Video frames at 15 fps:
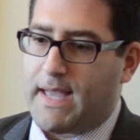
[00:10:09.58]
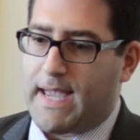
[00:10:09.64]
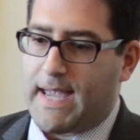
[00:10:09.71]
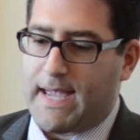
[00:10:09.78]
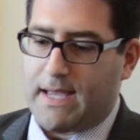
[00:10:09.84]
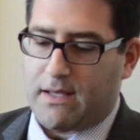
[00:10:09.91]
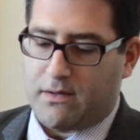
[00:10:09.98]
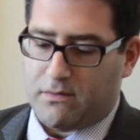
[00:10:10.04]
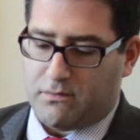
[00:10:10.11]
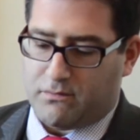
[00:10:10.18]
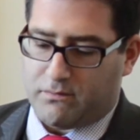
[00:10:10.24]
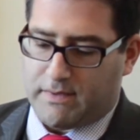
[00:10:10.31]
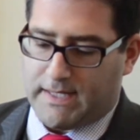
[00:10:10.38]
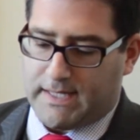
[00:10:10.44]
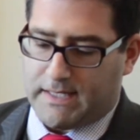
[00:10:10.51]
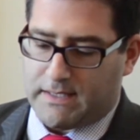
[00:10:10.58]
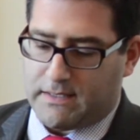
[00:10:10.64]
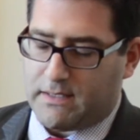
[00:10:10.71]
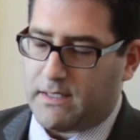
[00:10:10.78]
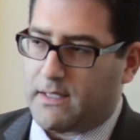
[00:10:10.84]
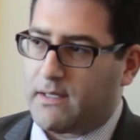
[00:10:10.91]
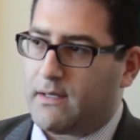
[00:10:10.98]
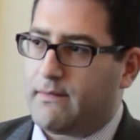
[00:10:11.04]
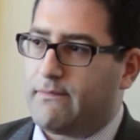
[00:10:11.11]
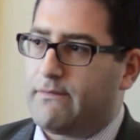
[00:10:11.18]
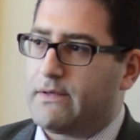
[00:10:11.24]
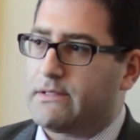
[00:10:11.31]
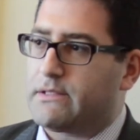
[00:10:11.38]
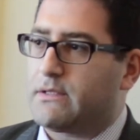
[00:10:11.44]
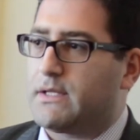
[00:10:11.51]
And when the
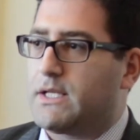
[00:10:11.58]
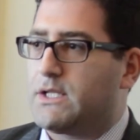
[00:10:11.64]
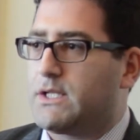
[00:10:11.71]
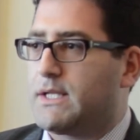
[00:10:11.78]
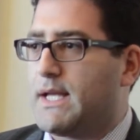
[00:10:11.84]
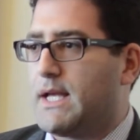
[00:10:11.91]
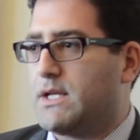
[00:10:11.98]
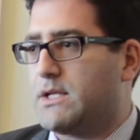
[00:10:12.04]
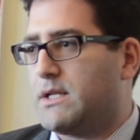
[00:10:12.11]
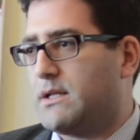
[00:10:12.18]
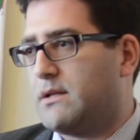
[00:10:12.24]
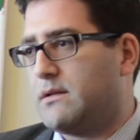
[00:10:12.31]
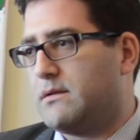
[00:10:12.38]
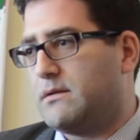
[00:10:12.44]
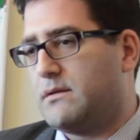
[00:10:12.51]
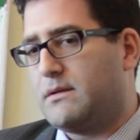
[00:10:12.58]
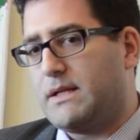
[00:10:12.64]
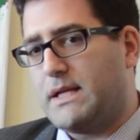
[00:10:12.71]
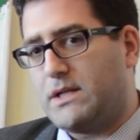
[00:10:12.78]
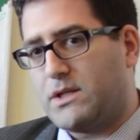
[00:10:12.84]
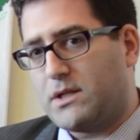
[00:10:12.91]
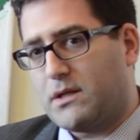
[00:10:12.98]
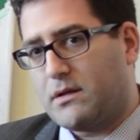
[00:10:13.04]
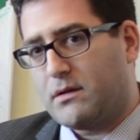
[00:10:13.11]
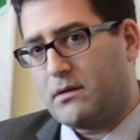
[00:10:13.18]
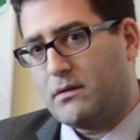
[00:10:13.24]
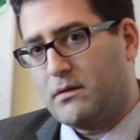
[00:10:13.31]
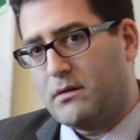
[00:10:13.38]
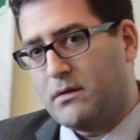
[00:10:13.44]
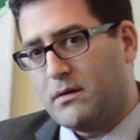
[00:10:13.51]
physical education
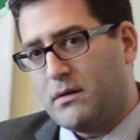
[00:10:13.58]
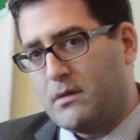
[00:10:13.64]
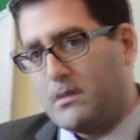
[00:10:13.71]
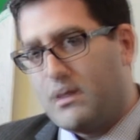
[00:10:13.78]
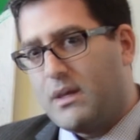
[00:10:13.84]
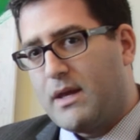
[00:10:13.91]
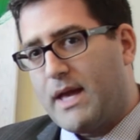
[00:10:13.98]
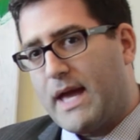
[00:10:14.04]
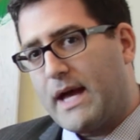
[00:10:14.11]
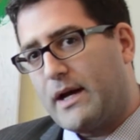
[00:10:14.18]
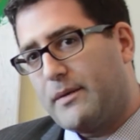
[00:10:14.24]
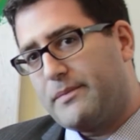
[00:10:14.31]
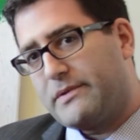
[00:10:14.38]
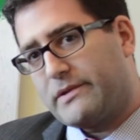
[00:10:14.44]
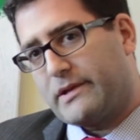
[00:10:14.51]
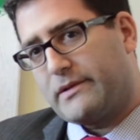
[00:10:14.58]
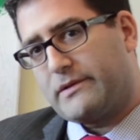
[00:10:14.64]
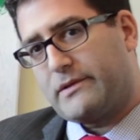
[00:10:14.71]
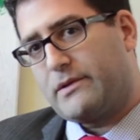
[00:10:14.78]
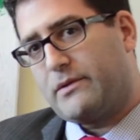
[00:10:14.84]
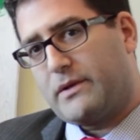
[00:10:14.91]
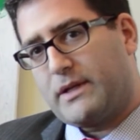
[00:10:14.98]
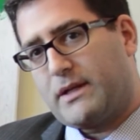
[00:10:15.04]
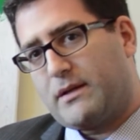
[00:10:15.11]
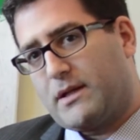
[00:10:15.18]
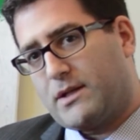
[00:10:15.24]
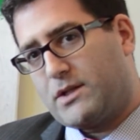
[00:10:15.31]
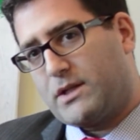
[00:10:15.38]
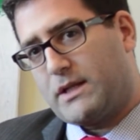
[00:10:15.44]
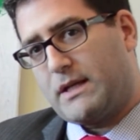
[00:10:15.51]
teacher helps a student
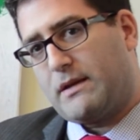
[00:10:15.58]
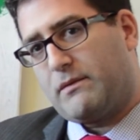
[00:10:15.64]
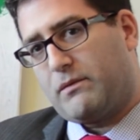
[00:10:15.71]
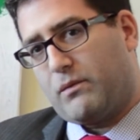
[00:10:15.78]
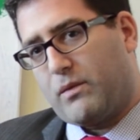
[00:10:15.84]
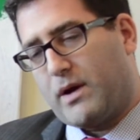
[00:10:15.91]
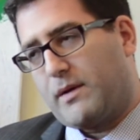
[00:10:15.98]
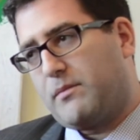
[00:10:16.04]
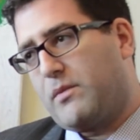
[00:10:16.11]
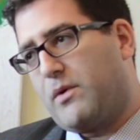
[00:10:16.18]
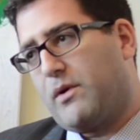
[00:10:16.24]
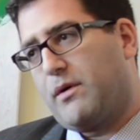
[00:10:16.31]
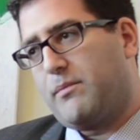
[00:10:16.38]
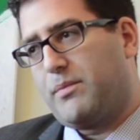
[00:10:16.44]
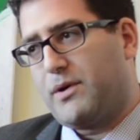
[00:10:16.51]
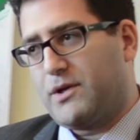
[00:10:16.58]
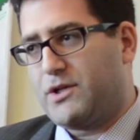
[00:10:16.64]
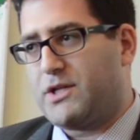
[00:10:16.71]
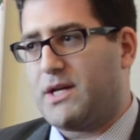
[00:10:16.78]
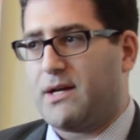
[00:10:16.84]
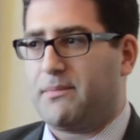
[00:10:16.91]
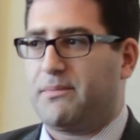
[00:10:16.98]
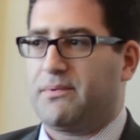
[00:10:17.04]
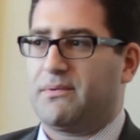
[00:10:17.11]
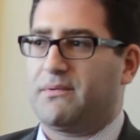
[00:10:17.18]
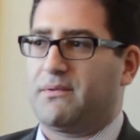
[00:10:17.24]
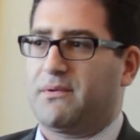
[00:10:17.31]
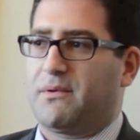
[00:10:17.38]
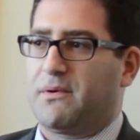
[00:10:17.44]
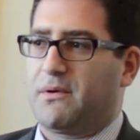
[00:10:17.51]
achieve one more push-up
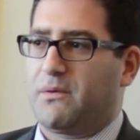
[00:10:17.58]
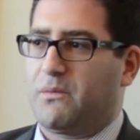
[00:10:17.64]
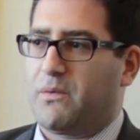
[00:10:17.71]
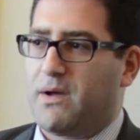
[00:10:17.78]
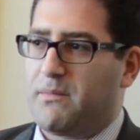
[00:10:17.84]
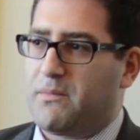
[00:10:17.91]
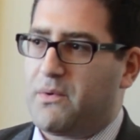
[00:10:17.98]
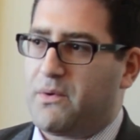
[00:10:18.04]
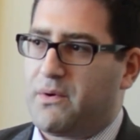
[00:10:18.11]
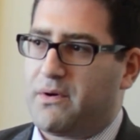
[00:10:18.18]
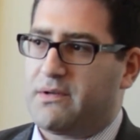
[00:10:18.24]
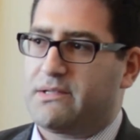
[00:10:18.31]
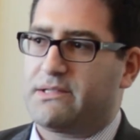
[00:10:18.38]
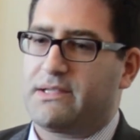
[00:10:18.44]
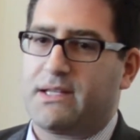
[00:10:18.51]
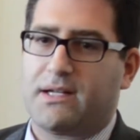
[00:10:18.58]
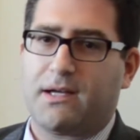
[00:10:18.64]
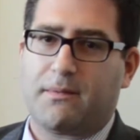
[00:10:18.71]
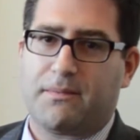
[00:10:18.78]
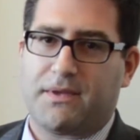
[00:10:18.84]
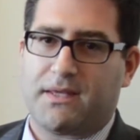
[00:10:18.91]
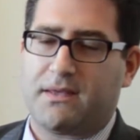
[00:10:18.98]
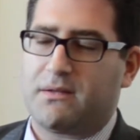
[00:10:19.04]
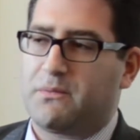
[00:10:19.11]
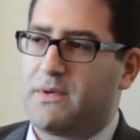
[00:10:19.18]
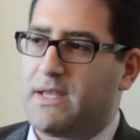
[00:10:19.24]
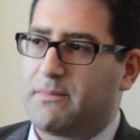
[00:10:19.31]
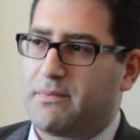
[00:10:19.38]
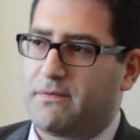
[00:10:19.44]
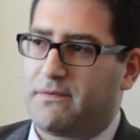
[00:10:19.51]
or one more sit-up than the
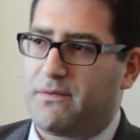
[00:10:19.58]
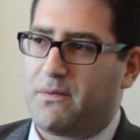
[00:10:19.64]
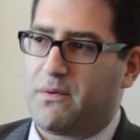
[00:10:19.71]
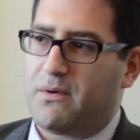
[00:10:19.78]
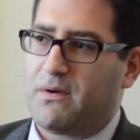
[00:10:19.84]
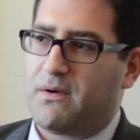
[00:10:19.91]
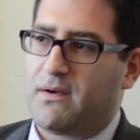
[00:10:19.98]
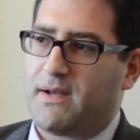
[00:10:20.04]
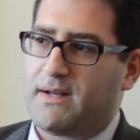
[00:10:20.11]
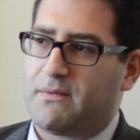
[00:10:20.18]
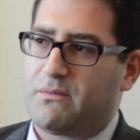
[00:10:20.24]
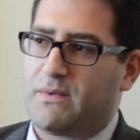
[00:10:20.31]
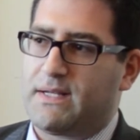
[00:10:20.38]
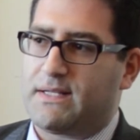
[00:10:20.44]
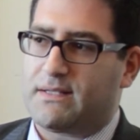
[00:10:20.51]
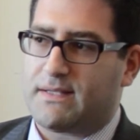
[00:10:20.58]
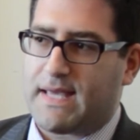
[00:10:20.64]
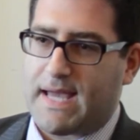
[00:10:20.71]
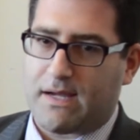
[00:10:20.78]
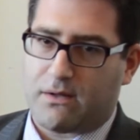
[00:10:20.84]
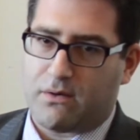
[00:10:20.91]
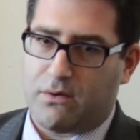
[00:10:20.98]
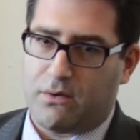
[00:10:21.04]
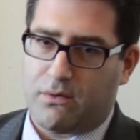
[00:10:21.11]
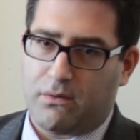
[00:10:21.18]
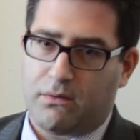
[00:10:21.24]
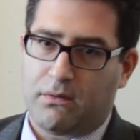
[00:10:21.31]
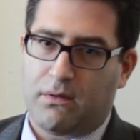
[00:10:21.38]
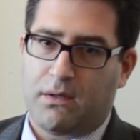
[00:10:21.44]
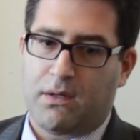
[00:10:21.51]
week before and reach that
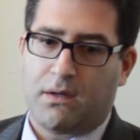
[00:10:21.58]
goal,